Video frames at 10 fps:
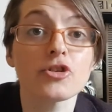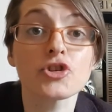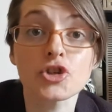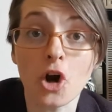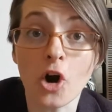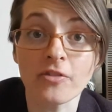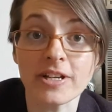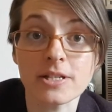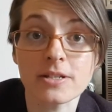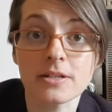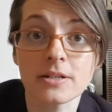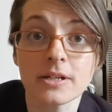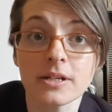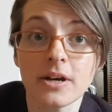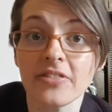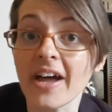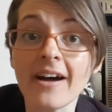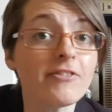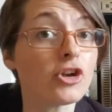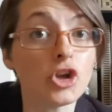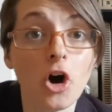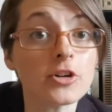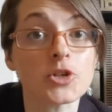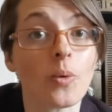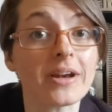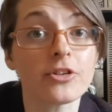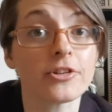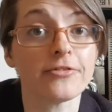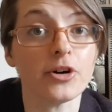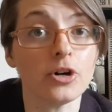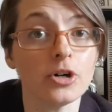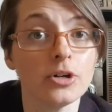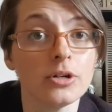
Stories, they have a lot to answer for.